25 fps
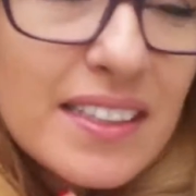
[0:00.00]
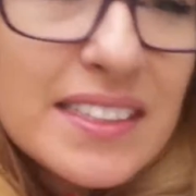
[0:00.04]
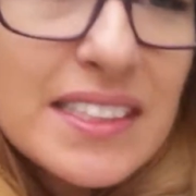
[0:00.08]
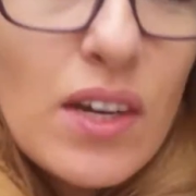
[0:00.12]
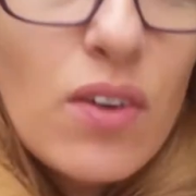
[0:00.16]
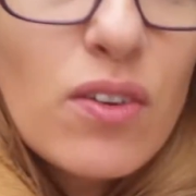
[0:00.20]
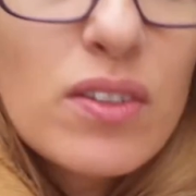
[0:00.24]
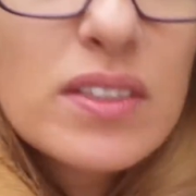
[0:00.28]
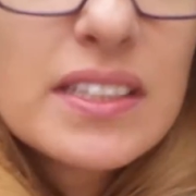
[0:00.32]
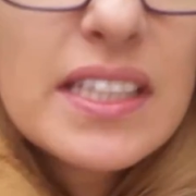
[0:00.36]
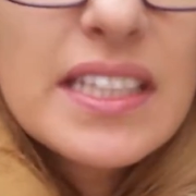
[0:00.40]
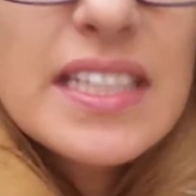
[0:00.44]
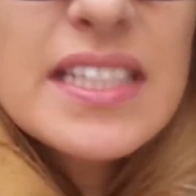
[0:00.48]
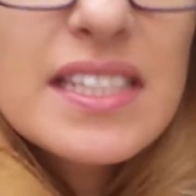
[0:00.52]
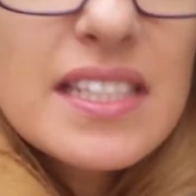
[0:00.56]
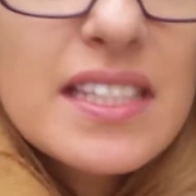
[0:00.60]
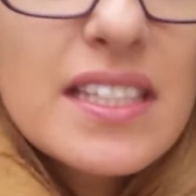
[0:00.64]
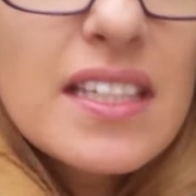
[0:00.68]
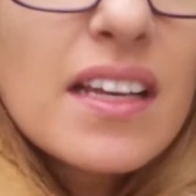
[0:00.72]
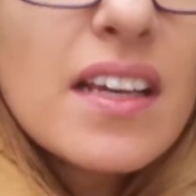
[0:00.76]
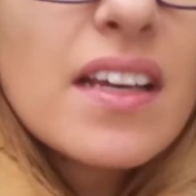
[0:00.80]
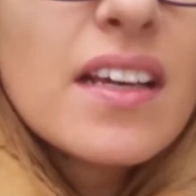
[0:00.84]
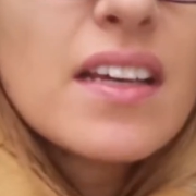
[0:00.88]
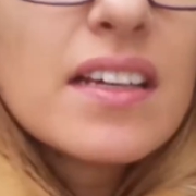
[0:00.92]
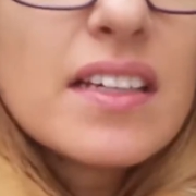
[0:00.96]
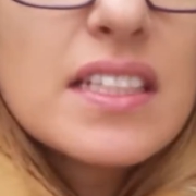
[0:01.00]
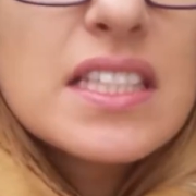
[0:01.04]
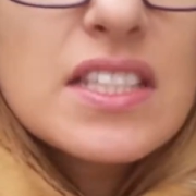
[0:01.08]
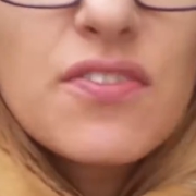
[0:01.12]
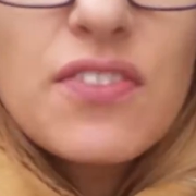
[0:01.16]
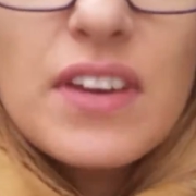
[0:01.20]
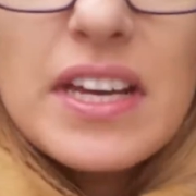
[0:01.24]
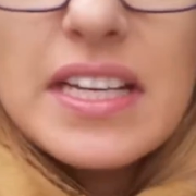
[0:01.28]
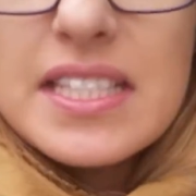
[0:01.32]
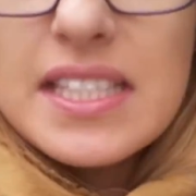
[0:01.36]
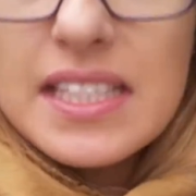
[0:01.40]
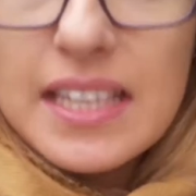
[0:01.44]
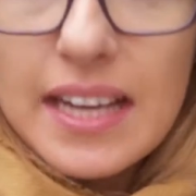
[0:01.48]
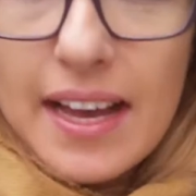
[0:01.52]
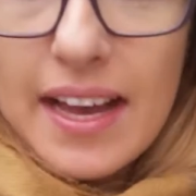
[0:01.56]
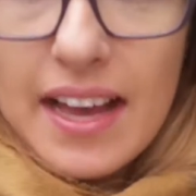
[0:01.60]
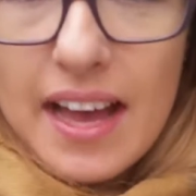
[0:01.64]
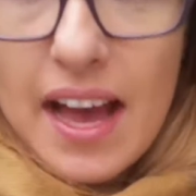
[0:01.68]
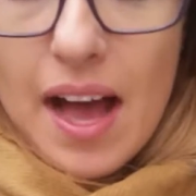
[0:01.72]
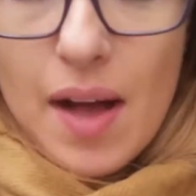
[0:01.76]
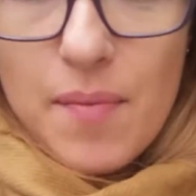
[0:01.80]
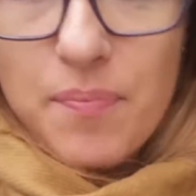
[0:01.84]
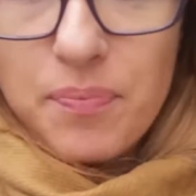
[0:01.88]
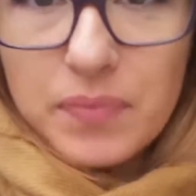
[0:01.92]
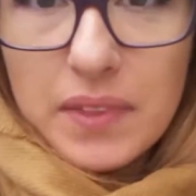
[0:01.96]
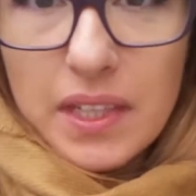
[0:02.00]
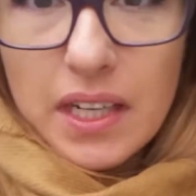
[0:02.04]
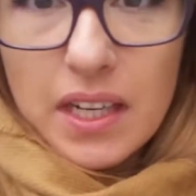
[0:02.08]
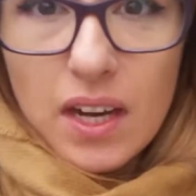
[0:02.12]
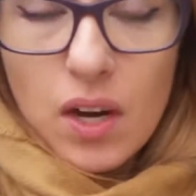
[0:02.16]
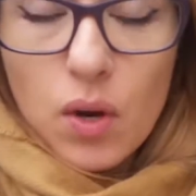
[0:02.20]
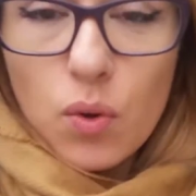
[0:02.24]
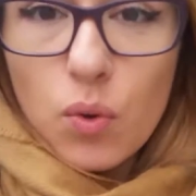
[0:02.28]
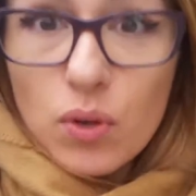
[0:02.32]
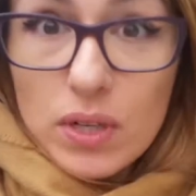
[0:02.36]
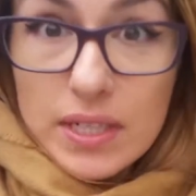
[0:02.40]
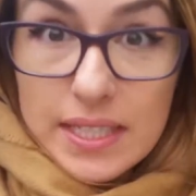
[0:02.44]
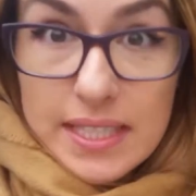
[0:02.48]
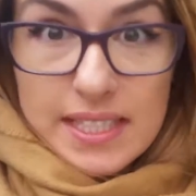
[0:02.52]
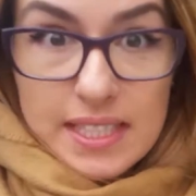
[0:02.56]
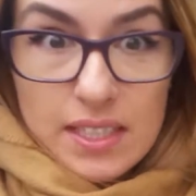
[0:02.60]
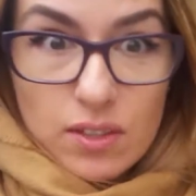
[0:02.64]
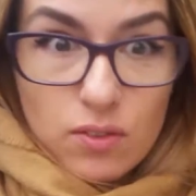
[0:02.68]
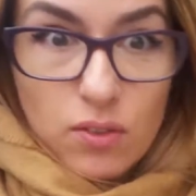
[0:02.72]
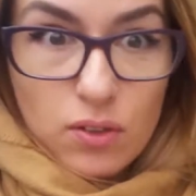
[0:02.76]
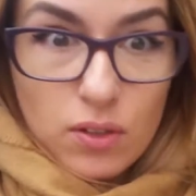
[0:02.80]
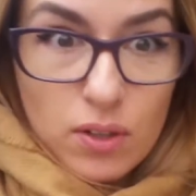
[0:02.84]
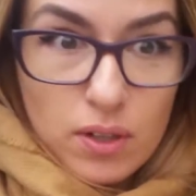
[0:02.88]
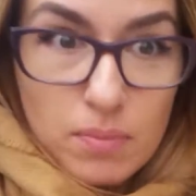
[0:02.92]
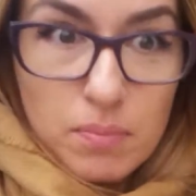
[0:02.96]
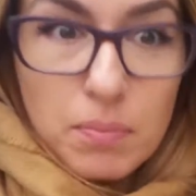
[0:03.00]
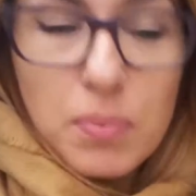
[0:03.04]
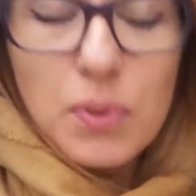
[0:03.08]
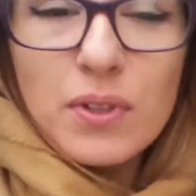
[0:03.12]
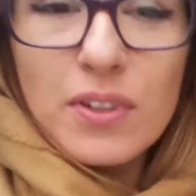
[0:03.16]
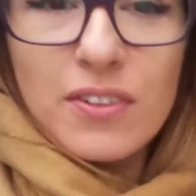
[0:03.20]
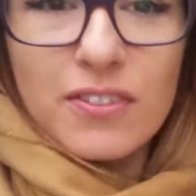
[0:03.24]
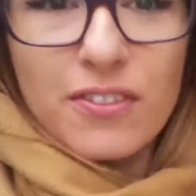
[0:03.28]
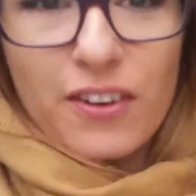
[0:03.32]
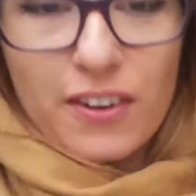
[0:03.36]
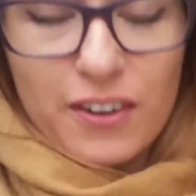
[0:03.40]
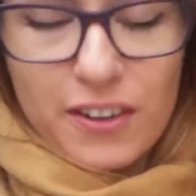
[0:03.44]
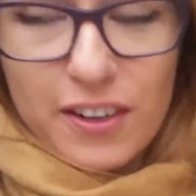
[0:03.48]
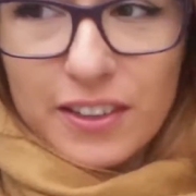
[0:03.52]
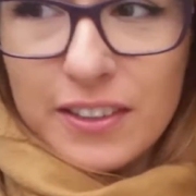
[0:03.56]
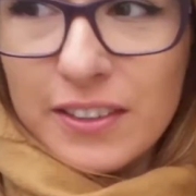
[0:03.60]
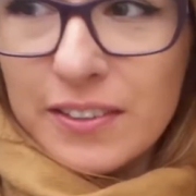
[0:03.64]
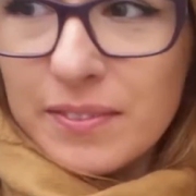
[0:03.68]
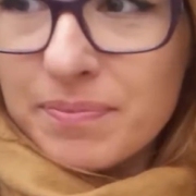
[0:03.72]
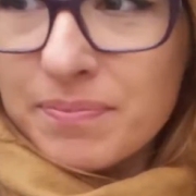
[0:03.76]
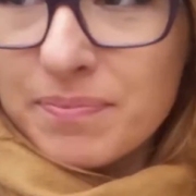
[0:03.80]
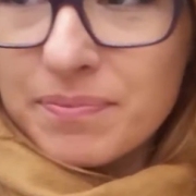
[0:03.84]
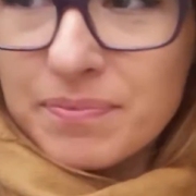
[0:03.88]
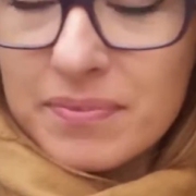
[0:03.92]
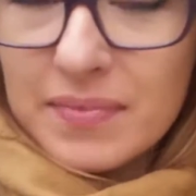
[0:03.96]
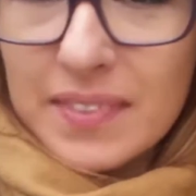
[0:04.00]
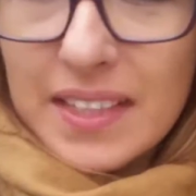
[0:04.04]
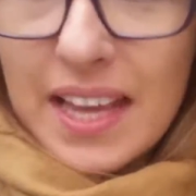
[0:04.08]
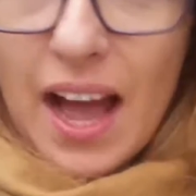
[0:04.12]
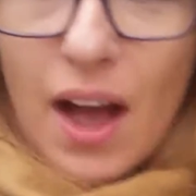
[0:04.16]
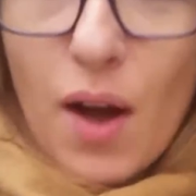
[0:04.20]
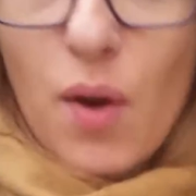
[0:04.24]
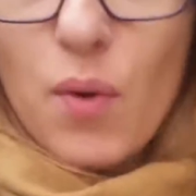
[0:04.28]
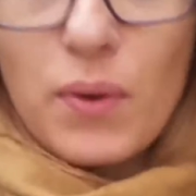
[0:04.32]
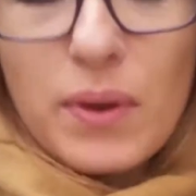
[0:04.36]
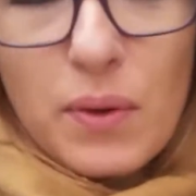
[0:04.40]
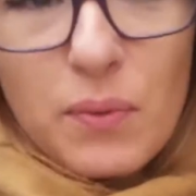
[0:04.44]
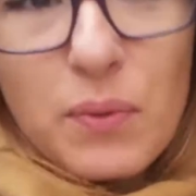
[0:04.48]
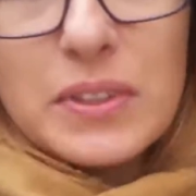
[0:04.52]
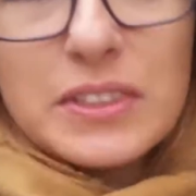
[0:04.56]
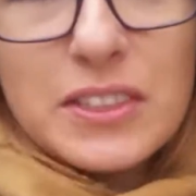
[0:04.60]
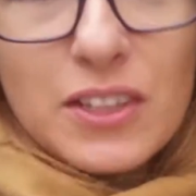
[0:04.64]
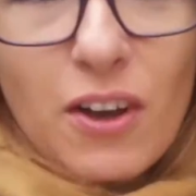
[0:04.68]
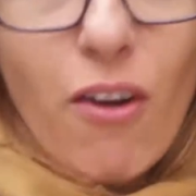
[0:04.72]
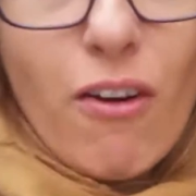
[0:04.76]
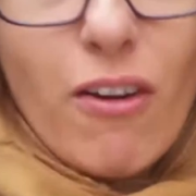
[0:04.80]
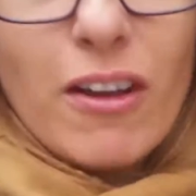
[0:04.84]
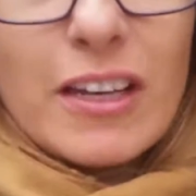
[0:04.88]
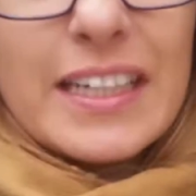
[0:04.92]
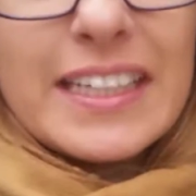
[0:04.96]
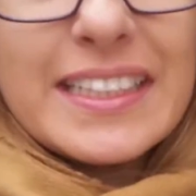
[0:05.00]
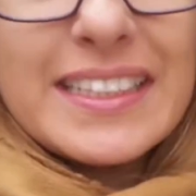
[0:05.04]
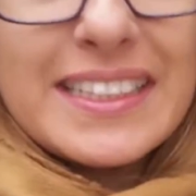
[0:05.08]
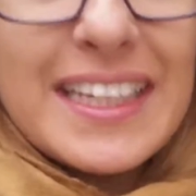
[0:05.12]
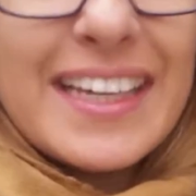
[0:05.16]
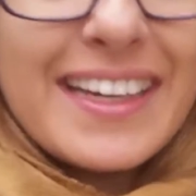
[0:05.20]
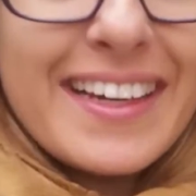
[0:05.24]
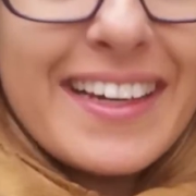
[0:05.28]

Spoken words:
So this Tverskaya Ulita, or boulevard, how we would call it,